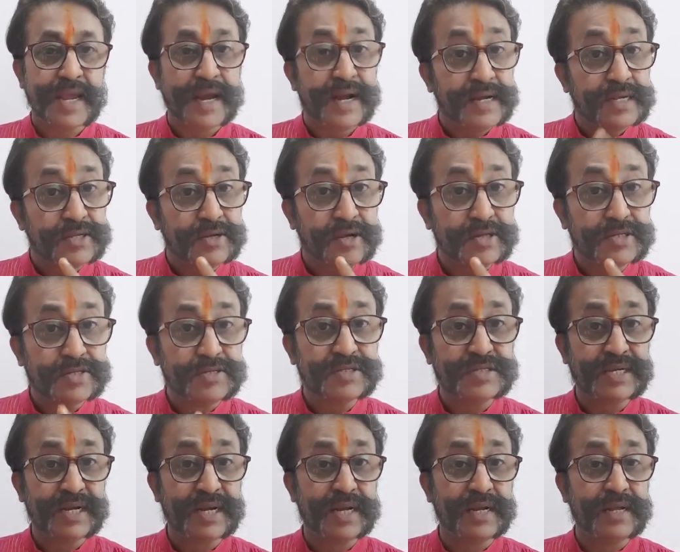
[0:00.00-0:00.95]
It is also
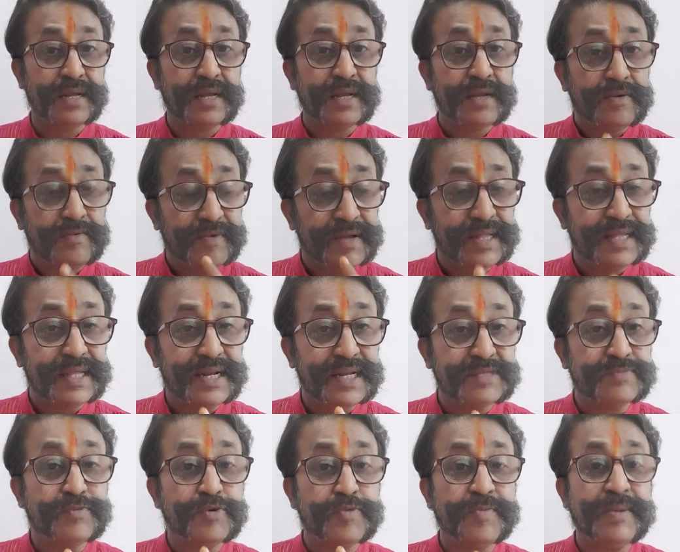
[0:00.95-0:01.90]
said when there
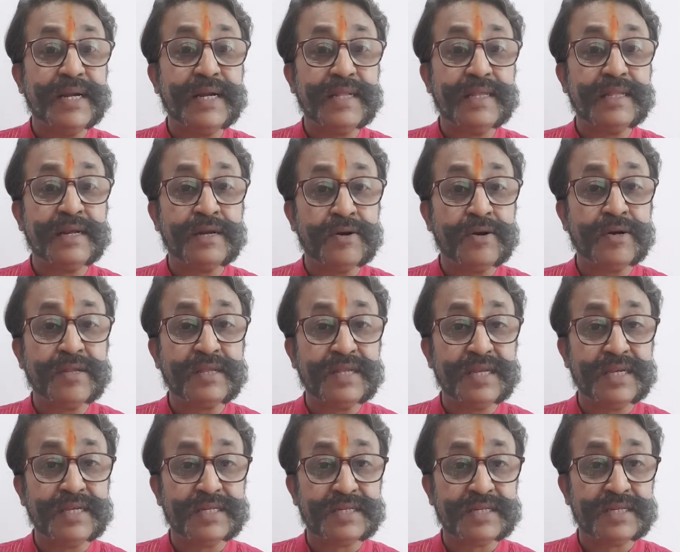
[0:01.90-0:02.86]
is movement in the
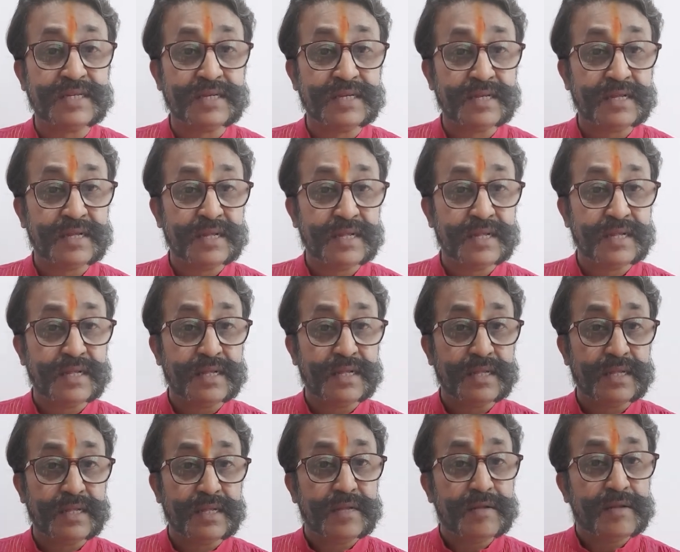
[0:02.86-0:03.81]
northeast,
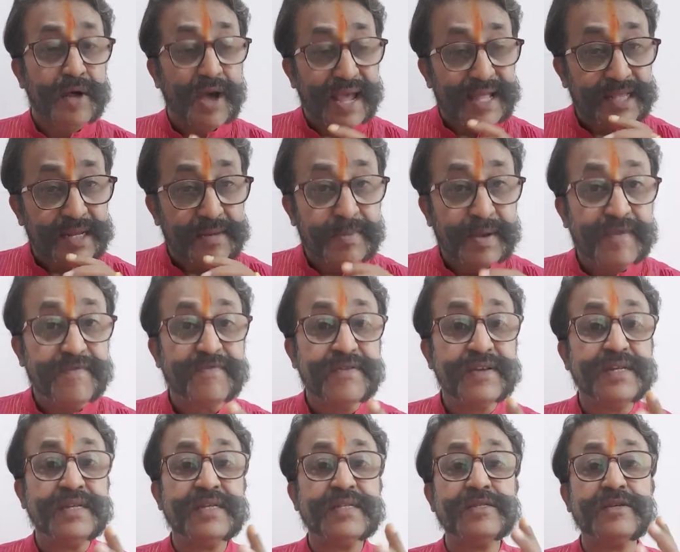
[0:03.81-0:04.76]
either by
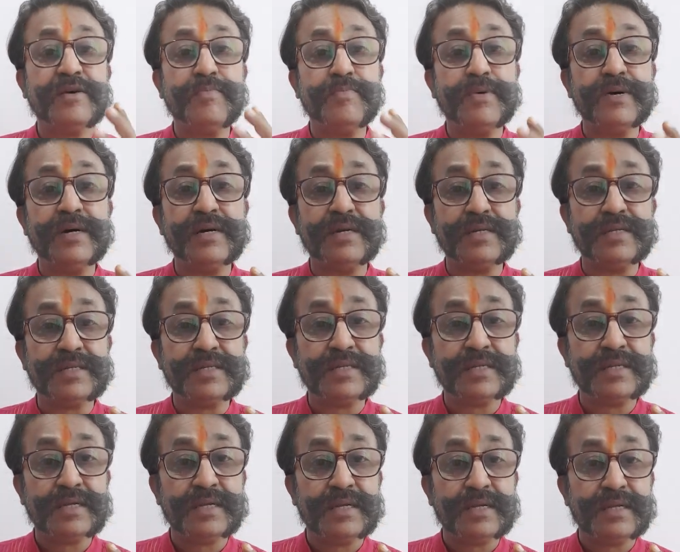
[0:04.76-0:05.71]
fishes or birds,